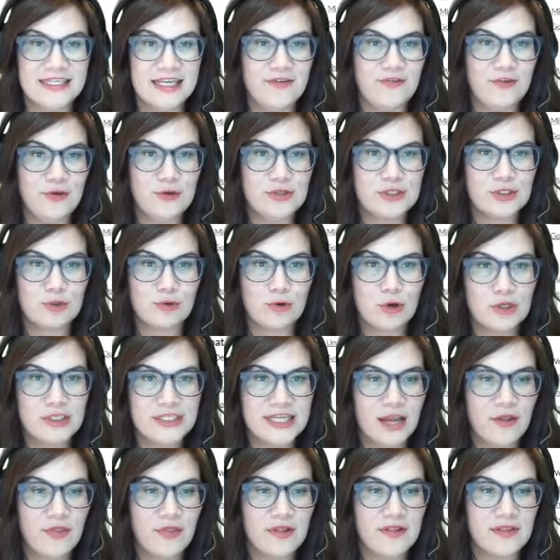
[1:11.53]
if you scroll
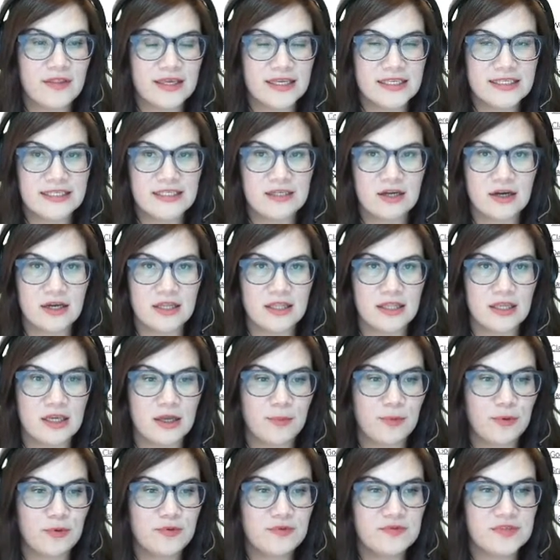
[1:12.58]
down the list on the
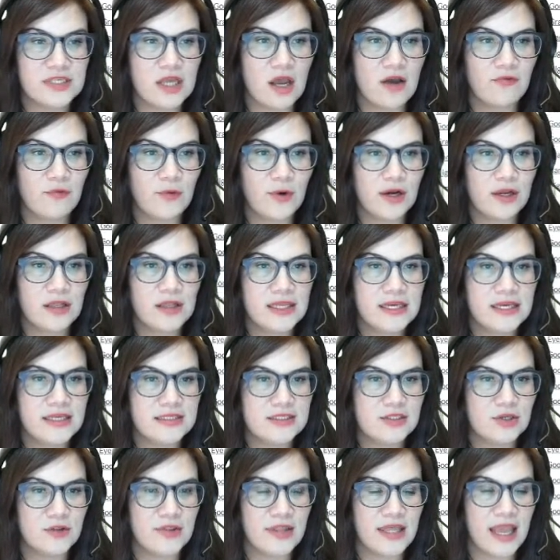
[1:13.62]
approved software
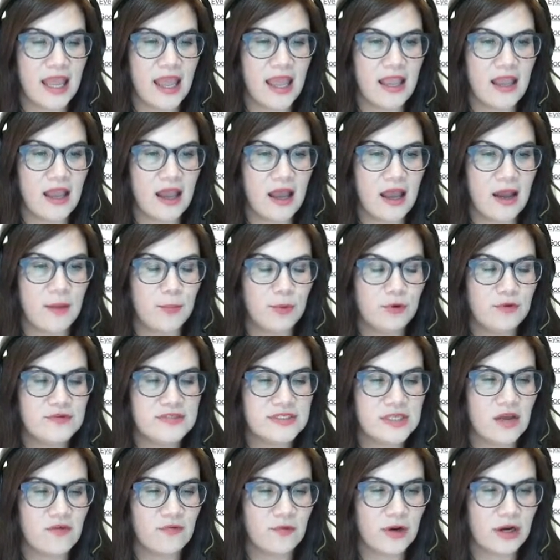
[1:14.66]
list, on the uh, approved
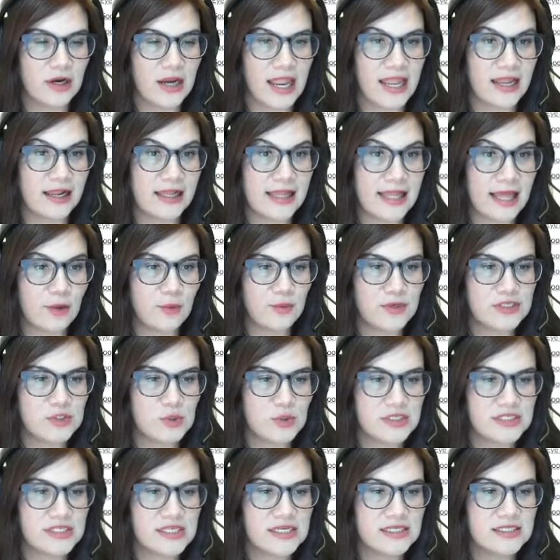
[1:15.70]
software and cloud
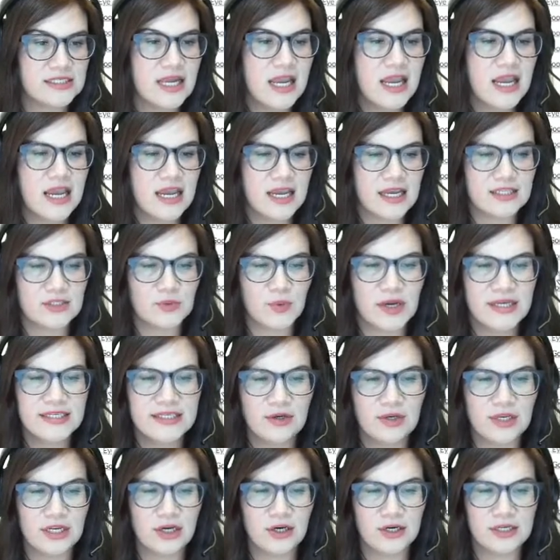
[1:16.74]
resource list, it's right
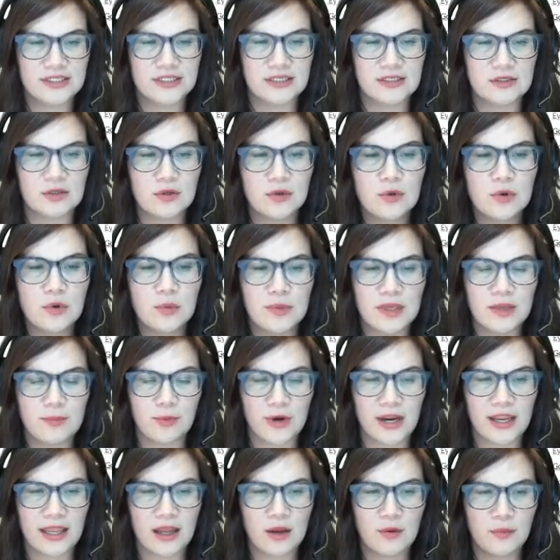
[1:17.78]
down here. It says Google Meet
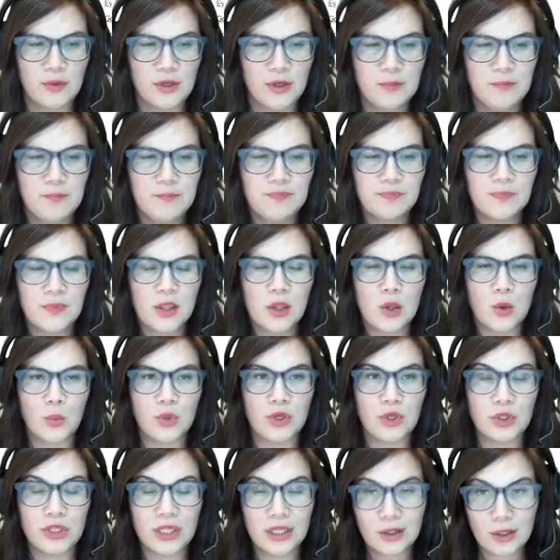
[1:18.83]
Breakout Room. When
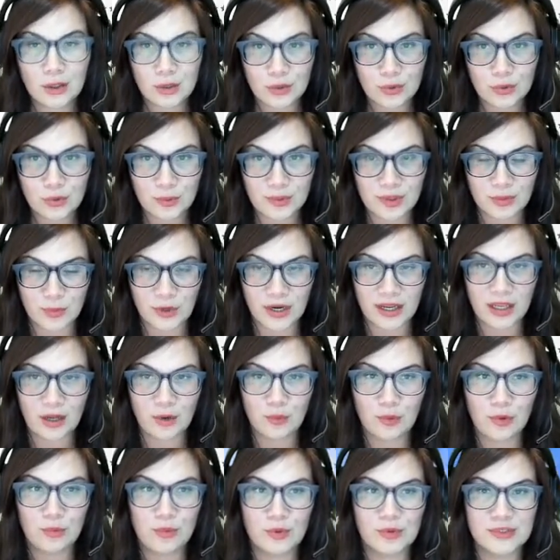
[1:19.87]
you click on Google Meet Breakout
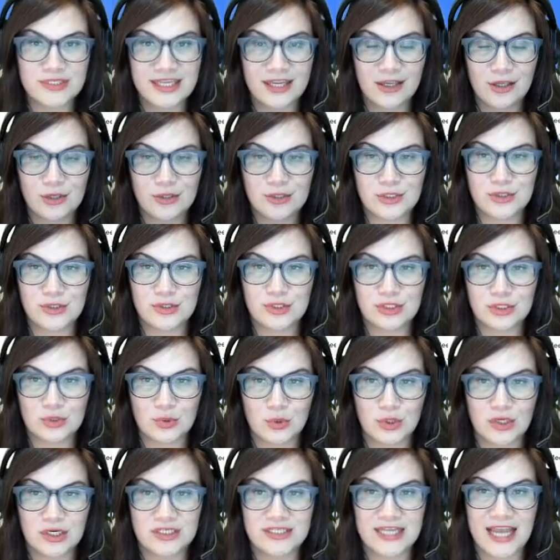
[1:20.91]
Room, it will take you to the
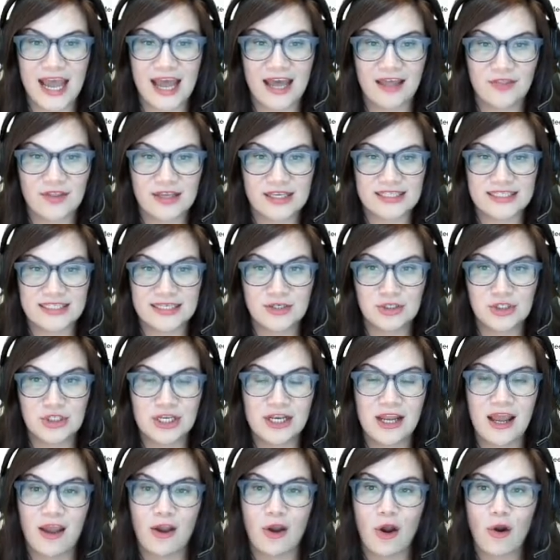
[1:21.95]
store to add the
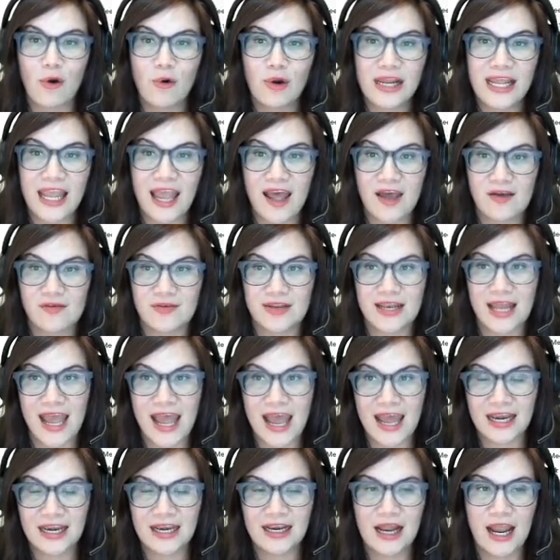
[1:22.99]
extension. I already have it
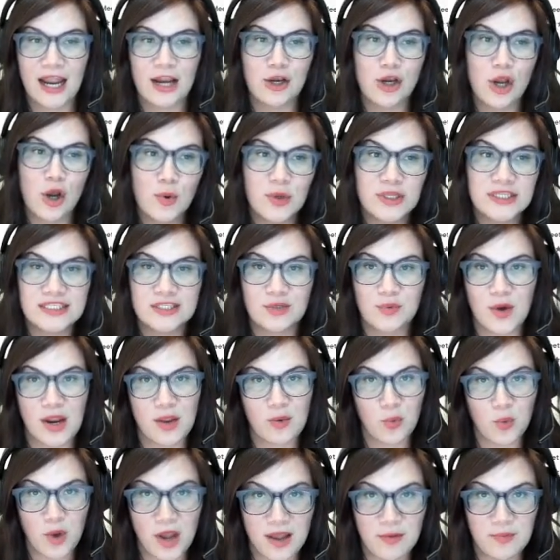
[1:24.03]
added. I know it's the right
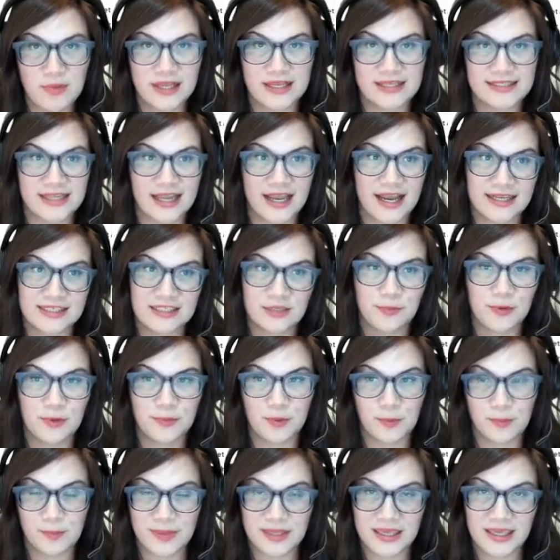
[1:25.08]
one because it has a
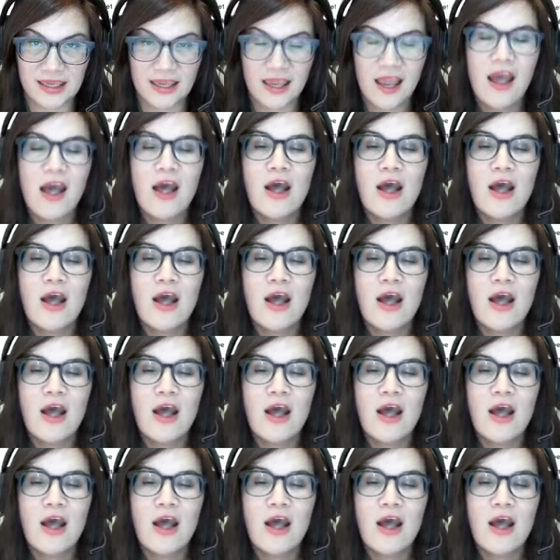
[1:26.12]
purple bee.